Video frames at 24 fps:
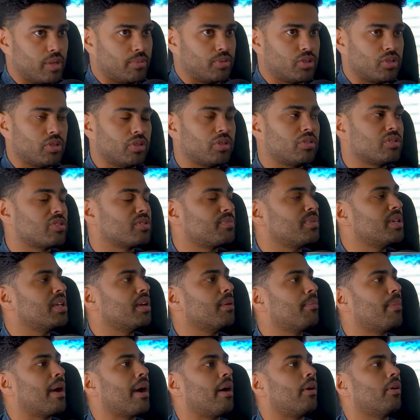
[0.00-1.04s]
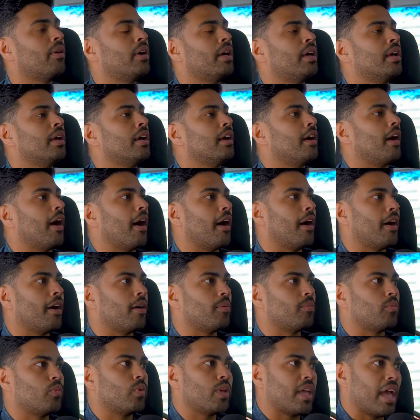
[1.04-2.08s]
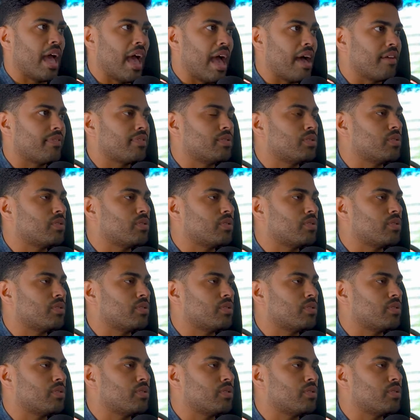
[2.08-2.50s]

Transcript: I'm sure you'll speak about, we have